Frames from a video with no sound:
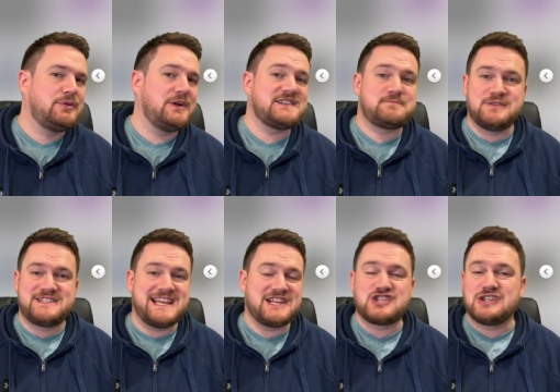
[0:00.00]
plus
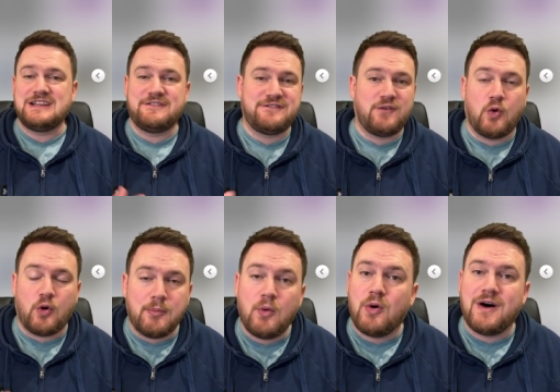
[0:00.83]
potentially four
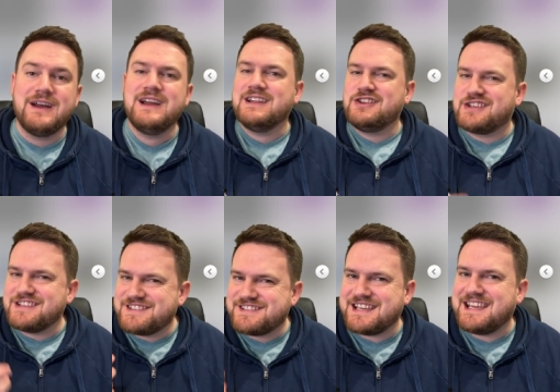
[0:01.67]
more. You can
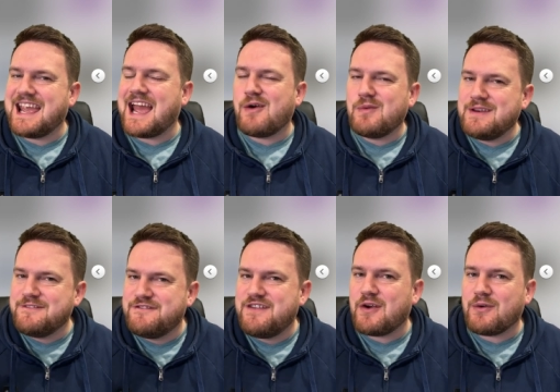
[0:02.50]
see how we'd
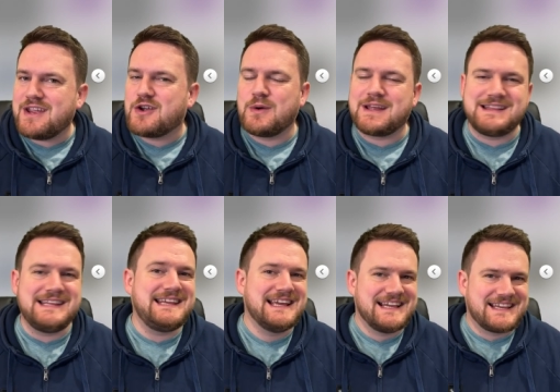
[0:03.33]
very
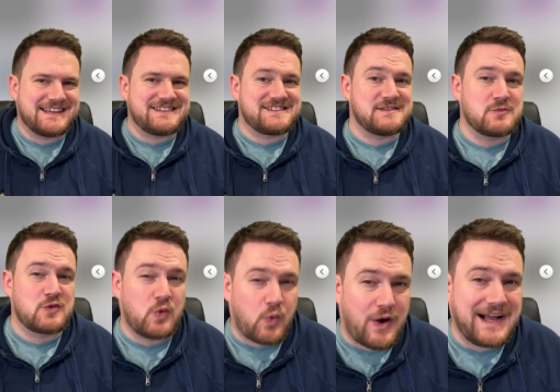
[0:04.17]
quickly get to some
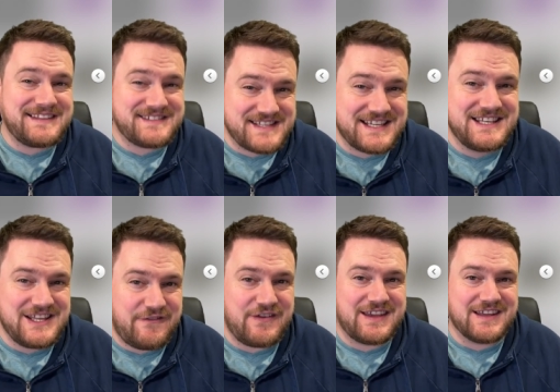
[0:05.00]
quite
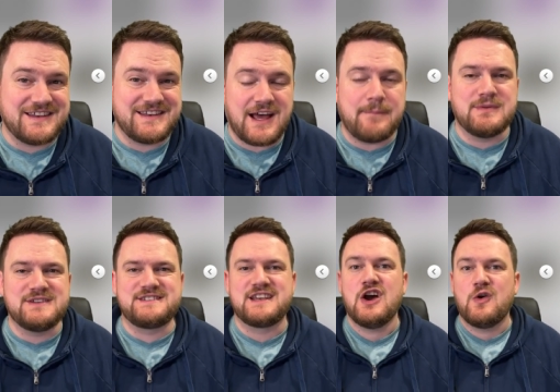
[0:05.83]
significant
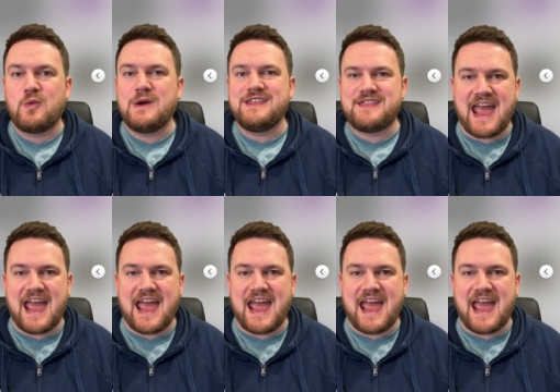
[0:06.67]
numbers with